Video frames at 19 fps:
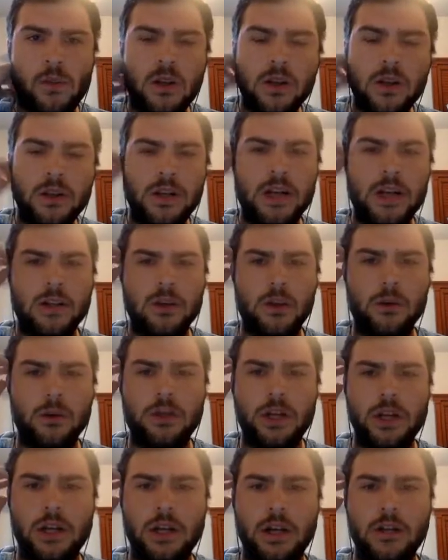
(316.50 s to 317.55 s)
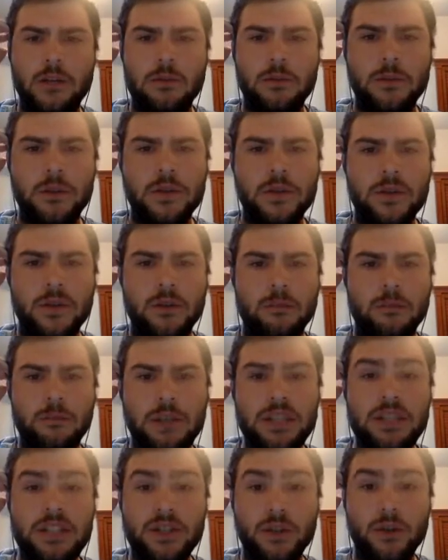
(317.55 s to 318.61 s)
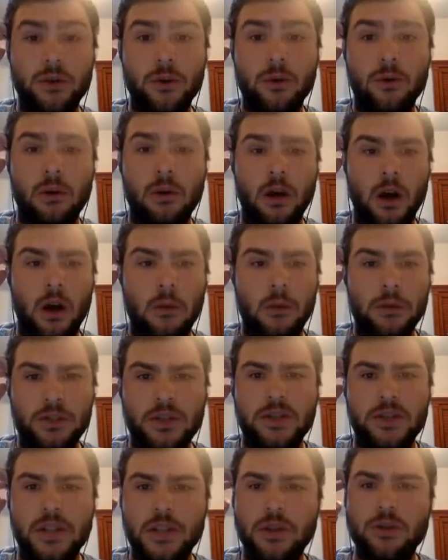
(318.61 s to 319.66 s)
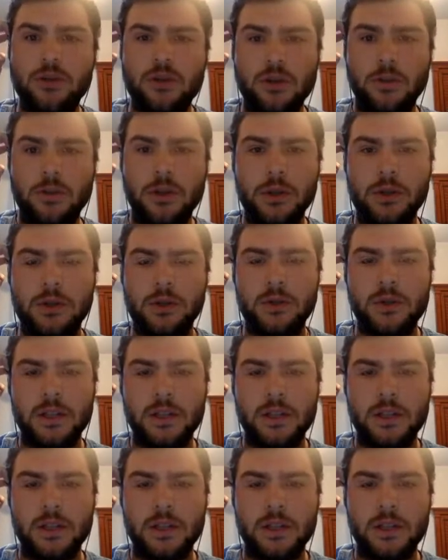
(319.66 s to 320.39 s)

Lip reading: Yeah, so I wish I got on to P2. It's just that usually when you do see